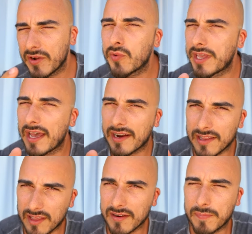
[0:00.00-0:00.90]
know that a
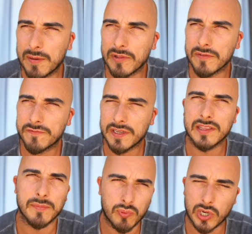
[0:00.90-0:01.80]
lot of people feel
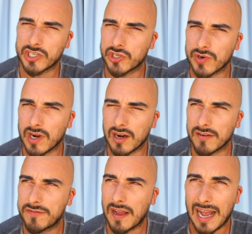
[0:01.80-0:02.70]
the pressure of